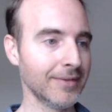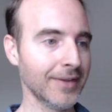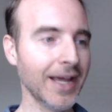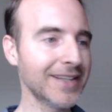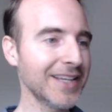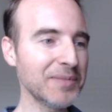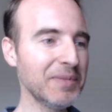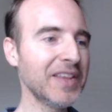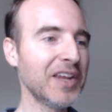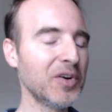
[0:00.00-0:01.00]
Now, doesn't
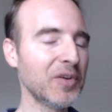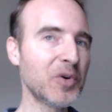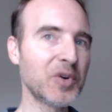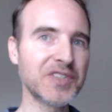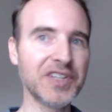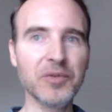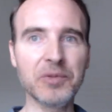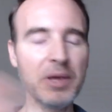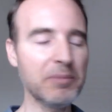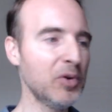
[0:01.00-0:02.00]
mean they don't, of course, deal
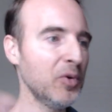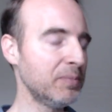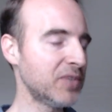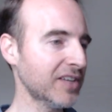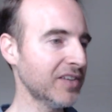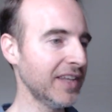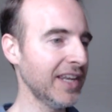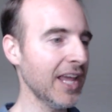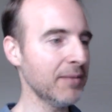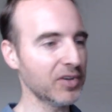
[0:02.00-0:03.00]
with people who object to the
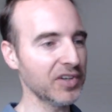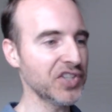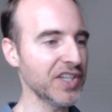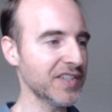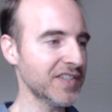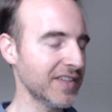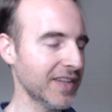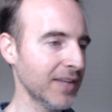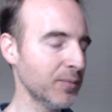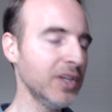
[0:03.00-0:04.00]
name or to Jesus and
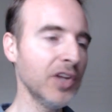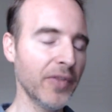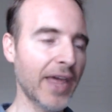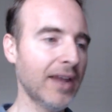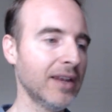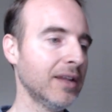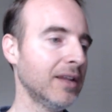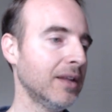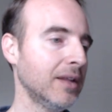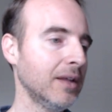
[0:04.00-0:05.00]
things. We know that.
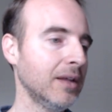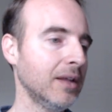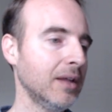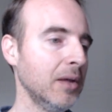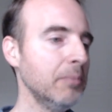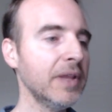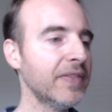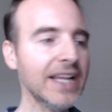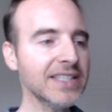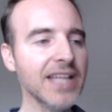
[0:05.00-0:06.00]
But
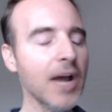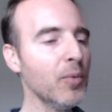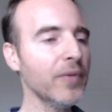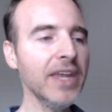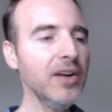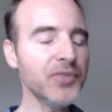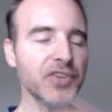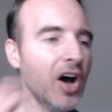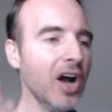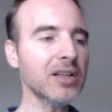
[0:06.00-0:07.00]
that's not, they don't
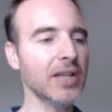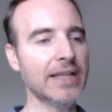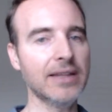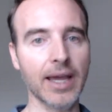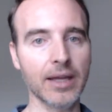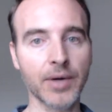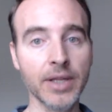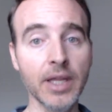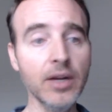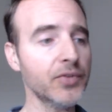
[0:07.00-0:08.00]
talk like that, right?
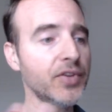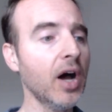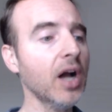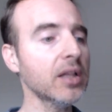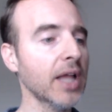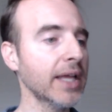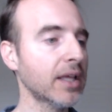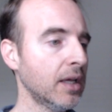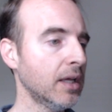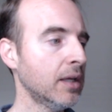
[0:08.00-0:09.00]
They don't talk like
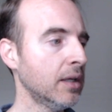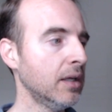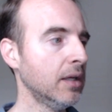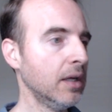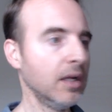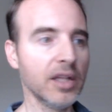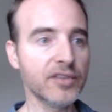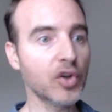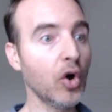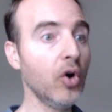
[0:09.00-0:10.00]
well, oh,
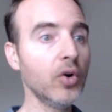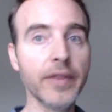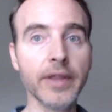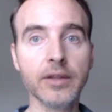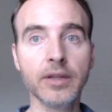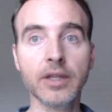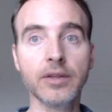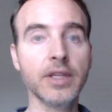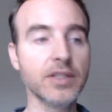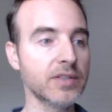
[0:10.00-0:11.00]
let's go to the, the
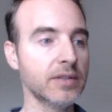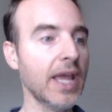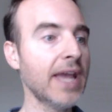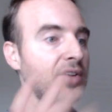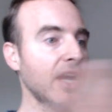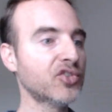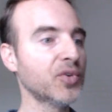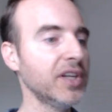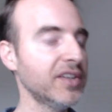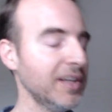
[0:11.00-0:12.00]
this
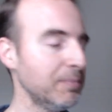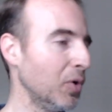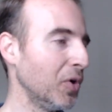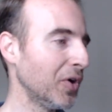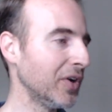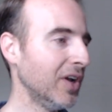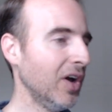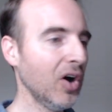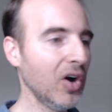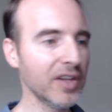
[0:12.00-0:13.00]
anti-Trinity board and
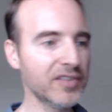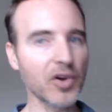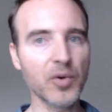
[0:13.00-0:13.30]
oh, let's go